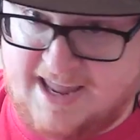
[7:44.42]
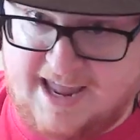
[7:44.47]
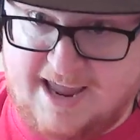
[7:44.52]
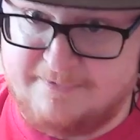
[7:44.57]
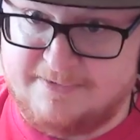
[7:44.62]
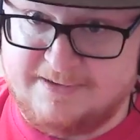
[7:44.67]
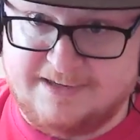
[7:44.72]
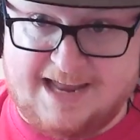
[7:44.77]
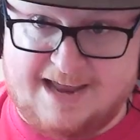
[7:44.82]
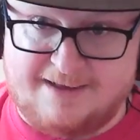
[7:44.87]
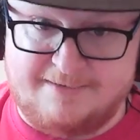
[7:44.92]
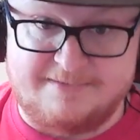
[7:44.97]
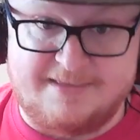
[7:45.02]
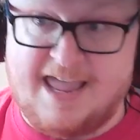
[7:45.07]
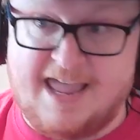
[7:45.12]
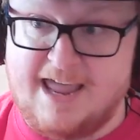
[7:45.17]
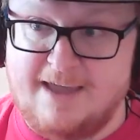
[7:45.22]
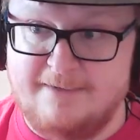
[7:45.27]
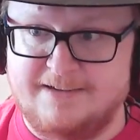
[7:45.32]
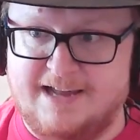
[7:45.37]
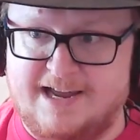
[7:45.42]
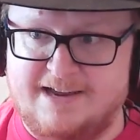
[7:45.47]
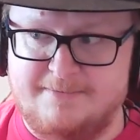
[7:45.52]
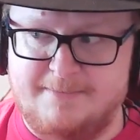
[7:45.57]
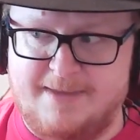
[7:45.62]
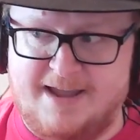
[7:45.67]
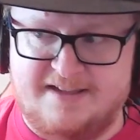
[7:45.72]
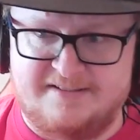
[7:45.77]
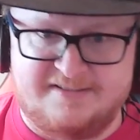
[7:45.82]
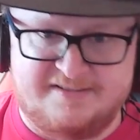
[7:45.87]
they have
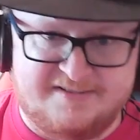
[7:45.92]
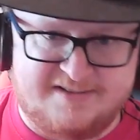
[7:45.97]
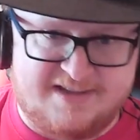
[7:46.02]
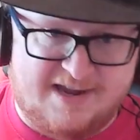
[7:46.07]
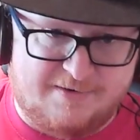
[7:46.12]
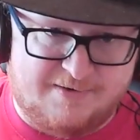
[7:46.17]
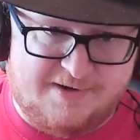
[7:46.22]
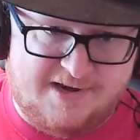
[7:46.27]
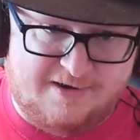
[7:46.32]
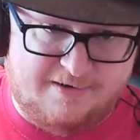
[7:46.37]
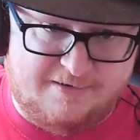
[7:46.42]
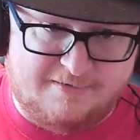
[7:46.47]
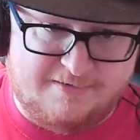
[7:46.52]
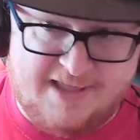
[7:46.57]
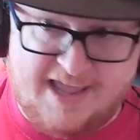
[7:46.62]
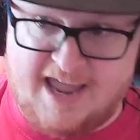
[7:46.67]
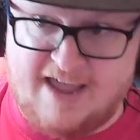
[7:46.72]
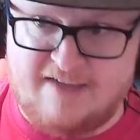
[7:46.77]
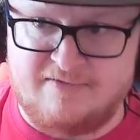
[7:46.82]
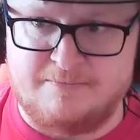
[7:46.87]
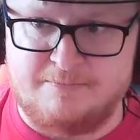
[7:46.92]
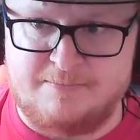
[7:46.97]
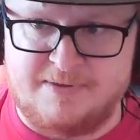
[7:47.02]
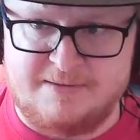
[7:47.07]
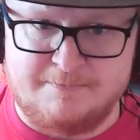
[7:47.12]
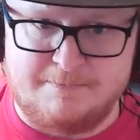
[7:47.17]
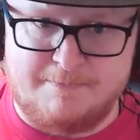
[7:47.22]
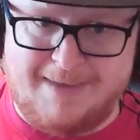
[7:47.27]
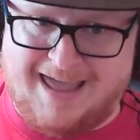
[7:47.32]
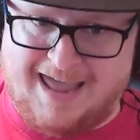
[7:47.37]
Latin masses down here. They haven't
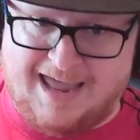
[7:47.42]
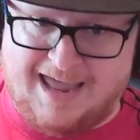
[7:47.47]
been